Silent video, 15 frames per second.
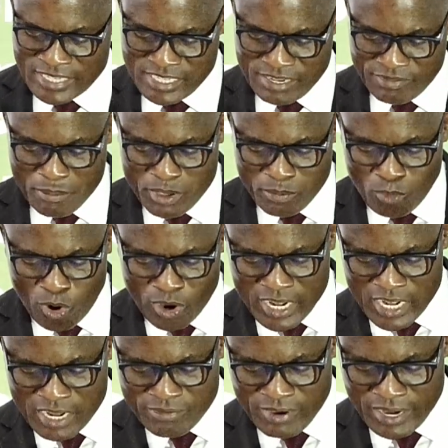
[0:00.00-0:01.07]
never been more
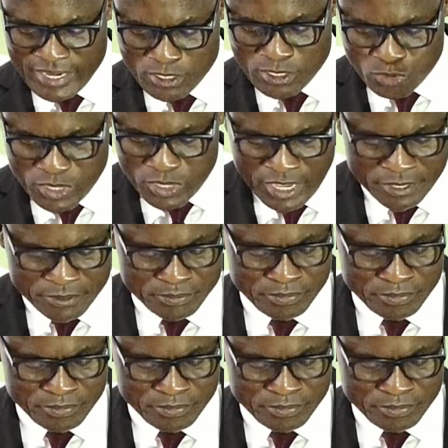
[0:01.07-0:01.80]
relevant than today,